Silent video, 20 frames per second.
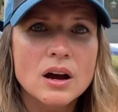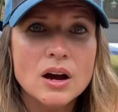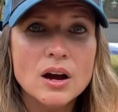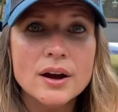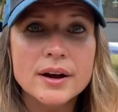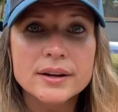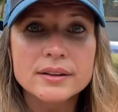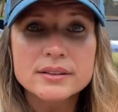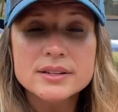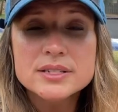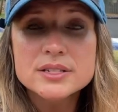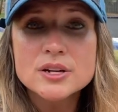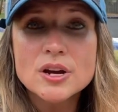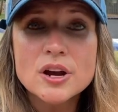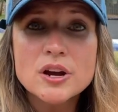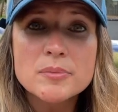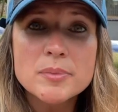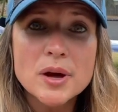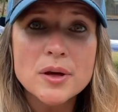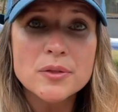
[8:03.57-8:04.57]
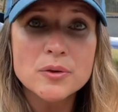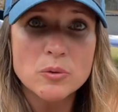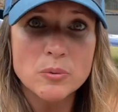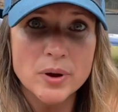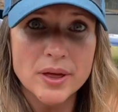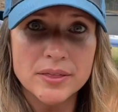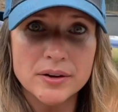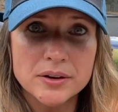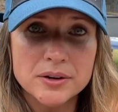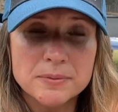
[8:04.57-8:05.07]
All right, let's talk about the
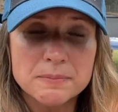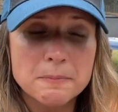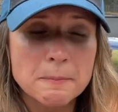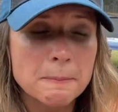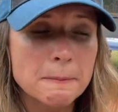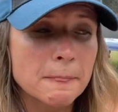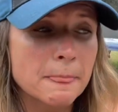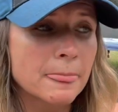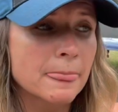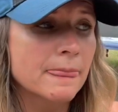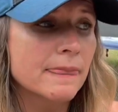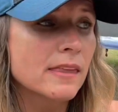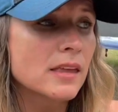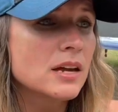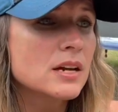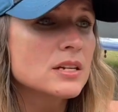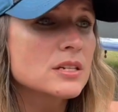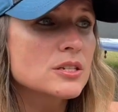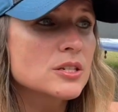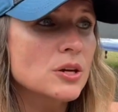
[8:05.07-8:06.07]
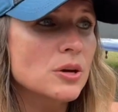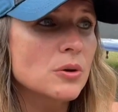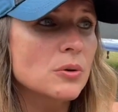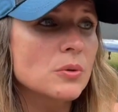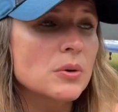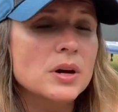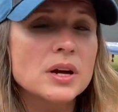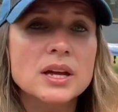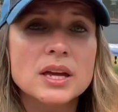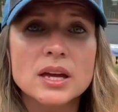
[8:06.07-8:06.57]
weather. So
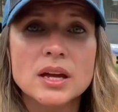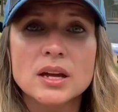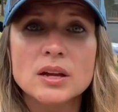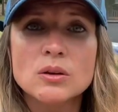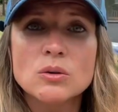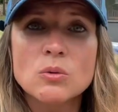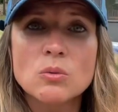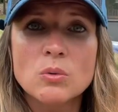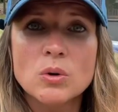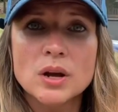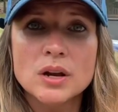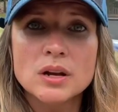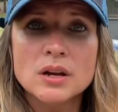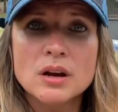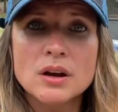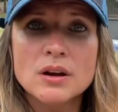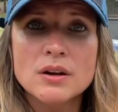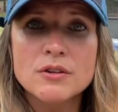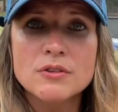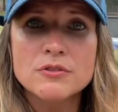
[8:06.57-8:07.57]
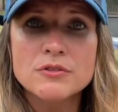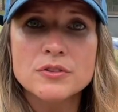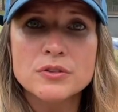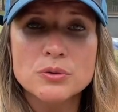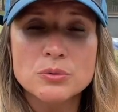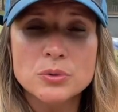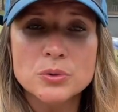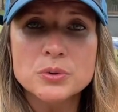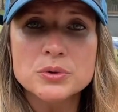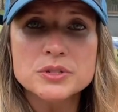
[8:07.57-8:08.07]
again, one of the
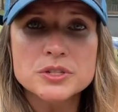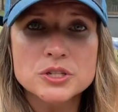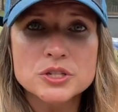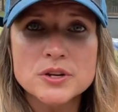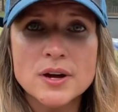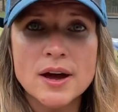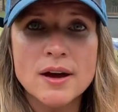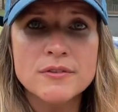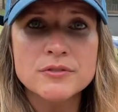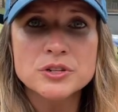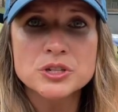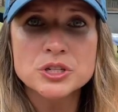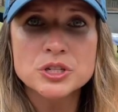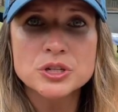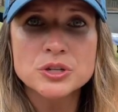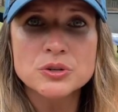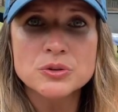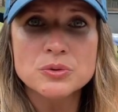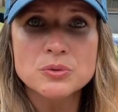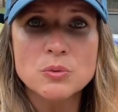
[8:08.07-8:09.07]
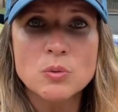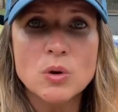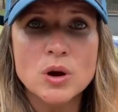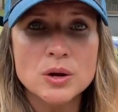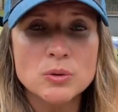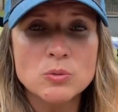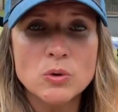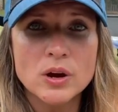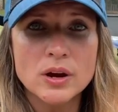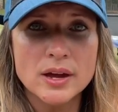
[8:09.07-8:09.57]
rules is you have to do
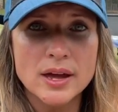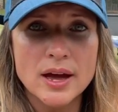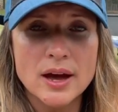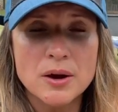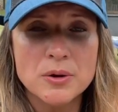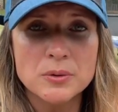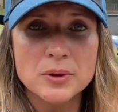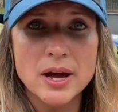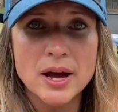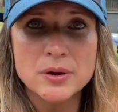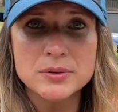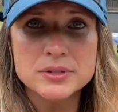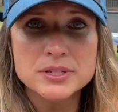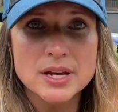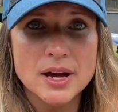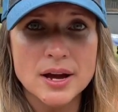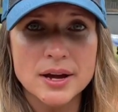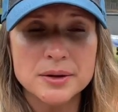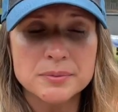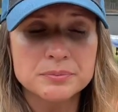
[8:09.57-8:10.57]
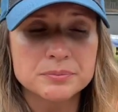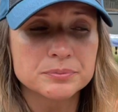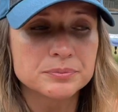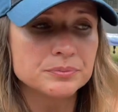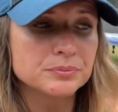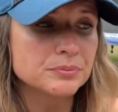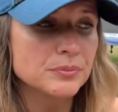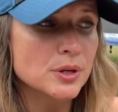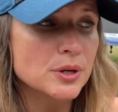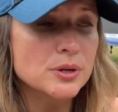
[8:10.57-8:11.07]
one workout outside.
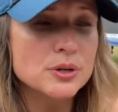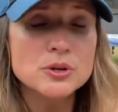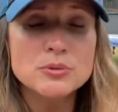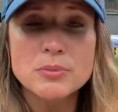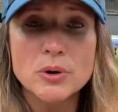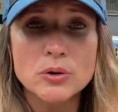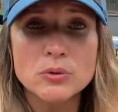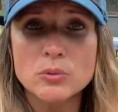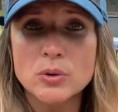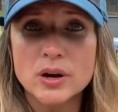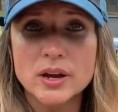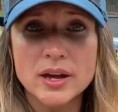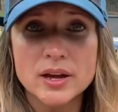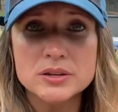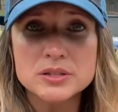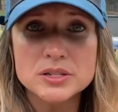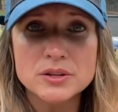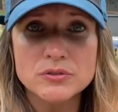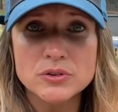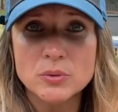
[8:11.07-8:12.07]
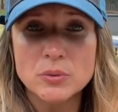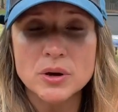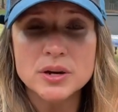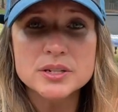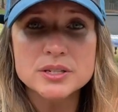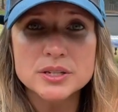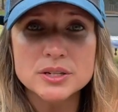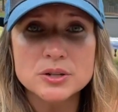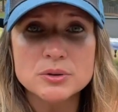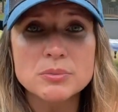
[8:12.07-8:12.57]
You can do both workouts if you want
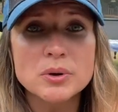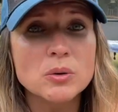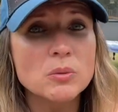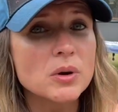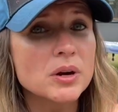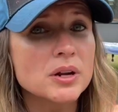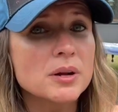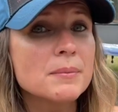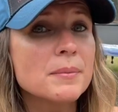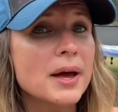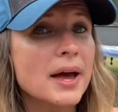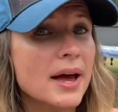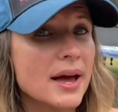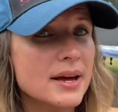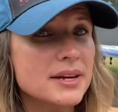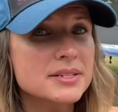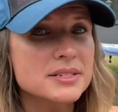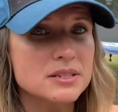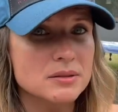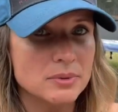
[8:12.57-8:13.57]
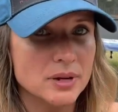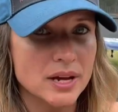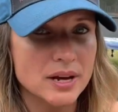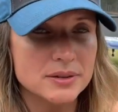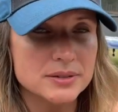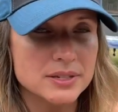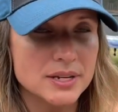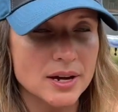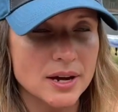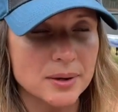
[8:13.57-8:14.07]
to, but one of them has to be
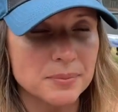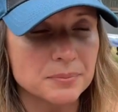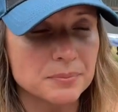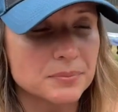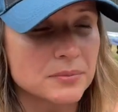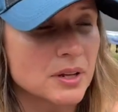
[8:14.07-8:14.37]
outside.